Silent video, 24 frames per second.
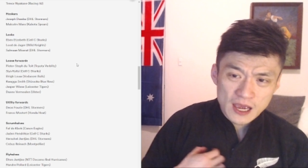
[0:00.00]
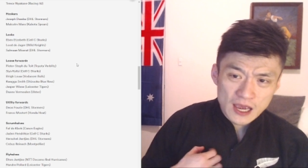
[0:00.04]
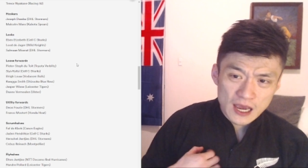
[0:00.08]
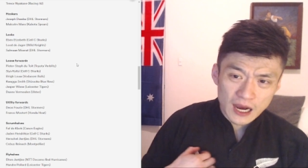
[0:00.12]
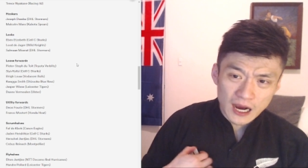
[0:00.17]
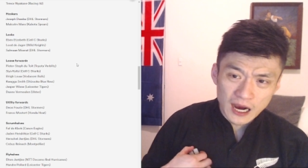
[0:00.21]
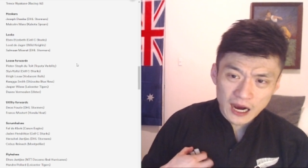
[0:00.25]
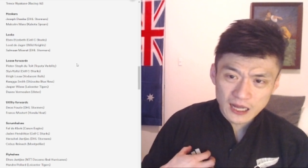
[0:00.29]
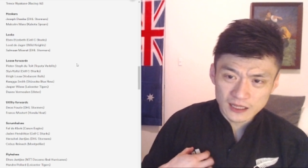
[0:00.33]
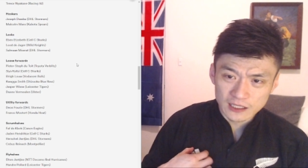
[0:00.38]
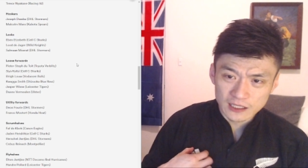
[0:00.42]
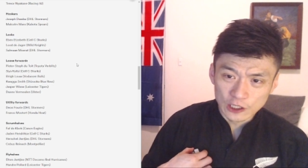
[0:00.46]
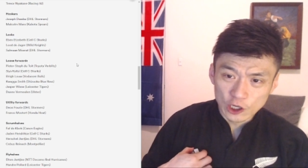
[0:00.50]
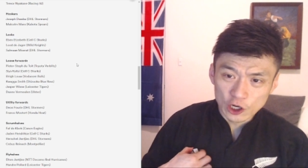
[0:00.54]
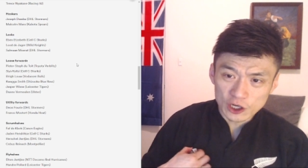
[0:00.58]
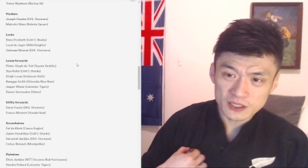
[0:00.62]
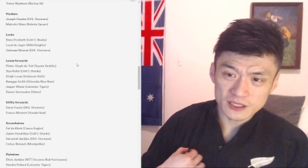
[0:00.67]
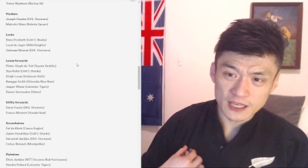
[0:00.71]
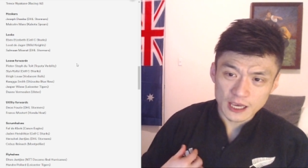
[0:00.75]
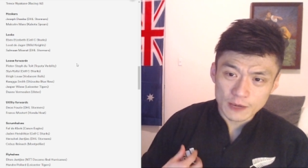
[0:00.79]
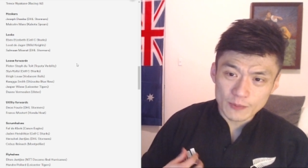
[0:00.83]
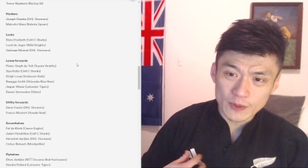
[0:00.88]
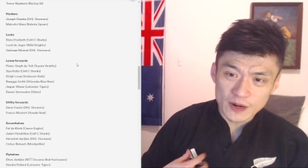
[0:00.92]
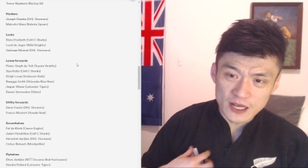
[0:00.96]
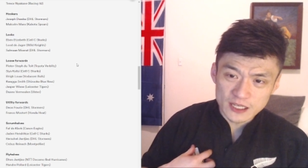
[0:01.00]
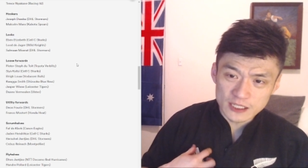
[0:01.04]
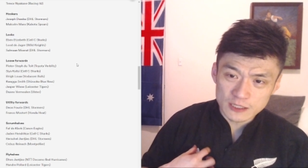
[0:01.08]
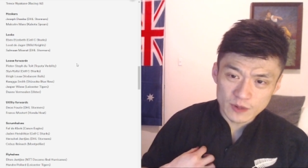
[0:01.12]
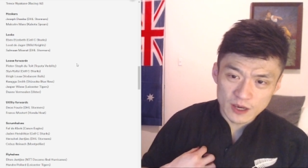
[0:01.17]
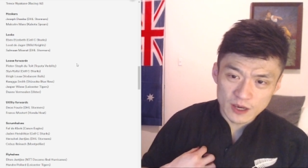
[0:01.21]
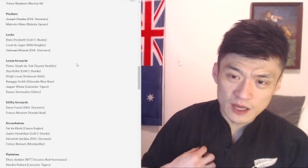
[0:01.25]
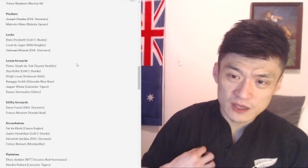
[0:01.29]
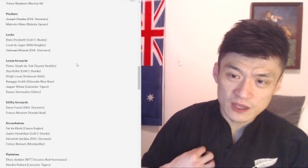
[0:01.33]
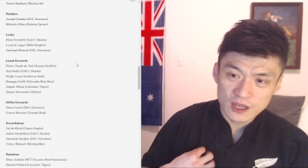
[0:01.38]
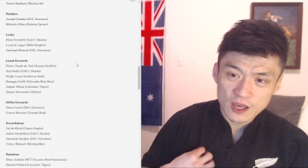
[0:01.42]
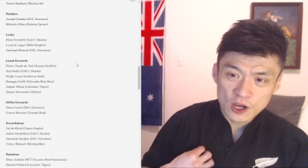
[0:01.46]
The locks, Ibn
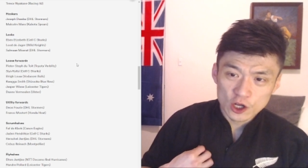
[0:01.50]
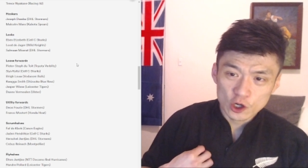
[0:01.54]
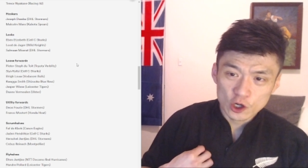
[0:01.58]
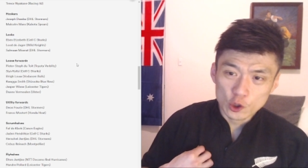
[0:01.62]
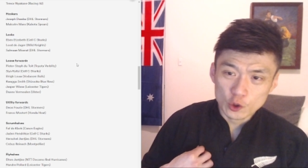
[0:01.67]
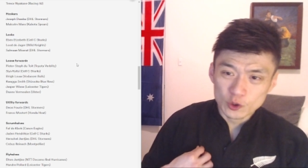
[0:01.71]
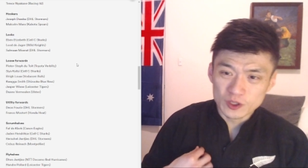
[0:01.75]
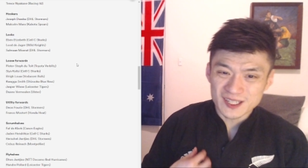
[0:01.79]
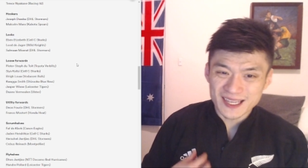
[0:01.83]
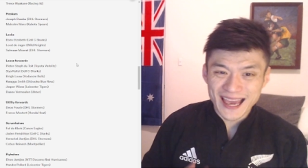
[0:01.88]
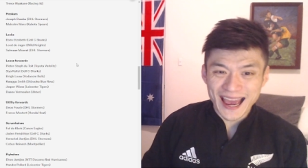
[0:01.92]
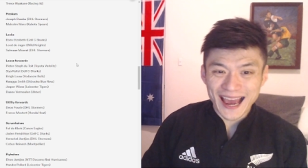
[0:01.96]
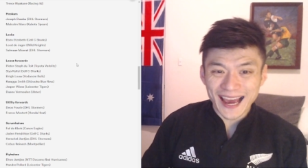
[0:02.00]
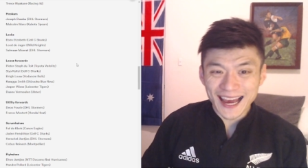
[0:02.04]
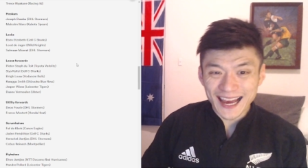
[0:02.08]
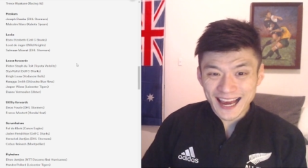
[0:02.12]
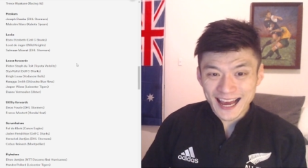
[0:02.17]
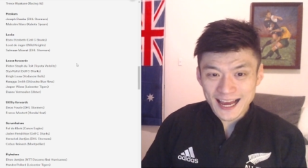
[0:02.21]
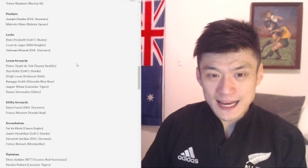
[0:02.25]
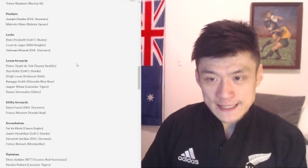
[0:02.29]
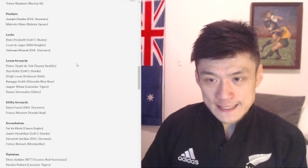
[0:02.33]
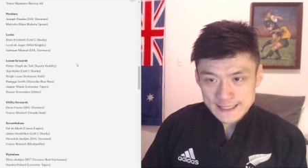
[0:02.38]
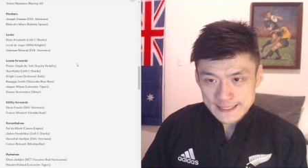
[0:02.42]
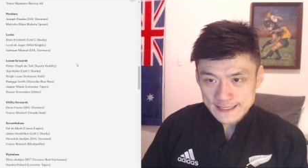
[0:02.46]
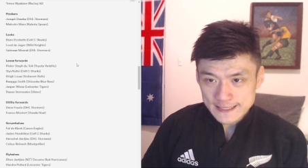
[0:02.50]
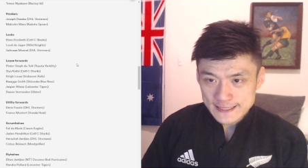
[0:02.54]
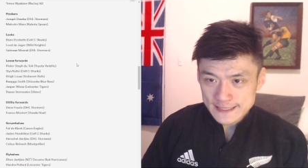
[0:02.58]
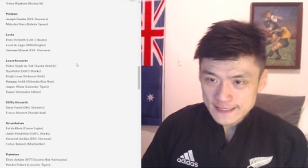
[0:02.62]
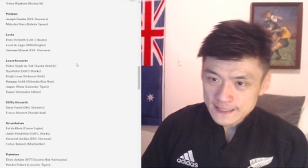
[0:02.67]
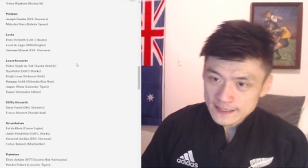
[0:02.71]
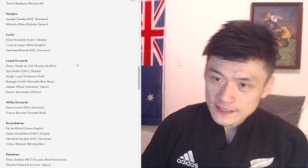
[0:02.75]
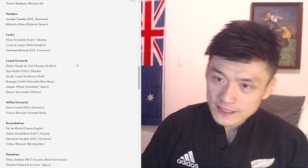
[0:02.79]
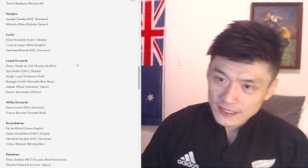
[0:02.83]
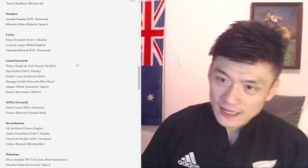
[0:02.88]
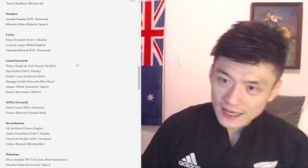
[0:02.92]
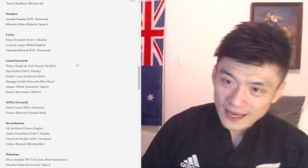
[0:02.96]
Esbeth, Lou Diacha,
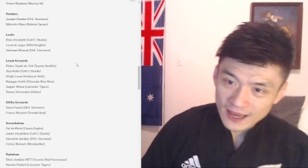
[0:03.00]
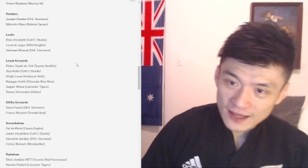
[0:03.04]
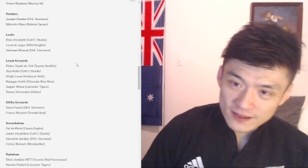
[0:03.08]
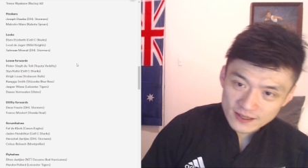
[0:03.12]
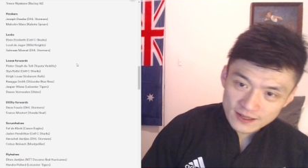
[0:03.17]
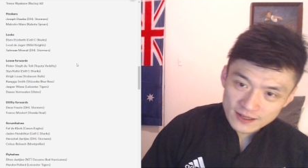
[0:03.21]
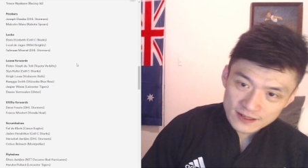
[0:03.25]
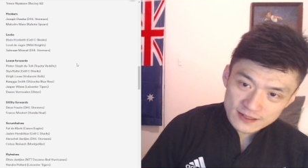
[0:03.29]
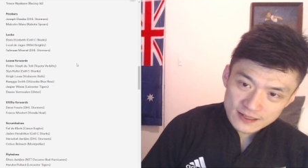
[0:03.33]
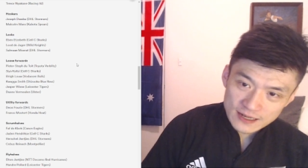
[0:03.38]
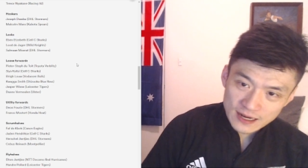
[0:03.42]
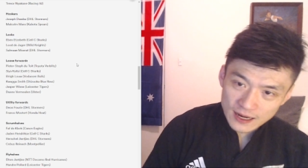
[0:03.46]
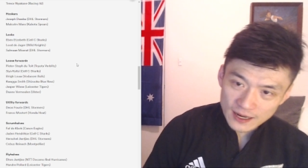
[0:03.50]
and then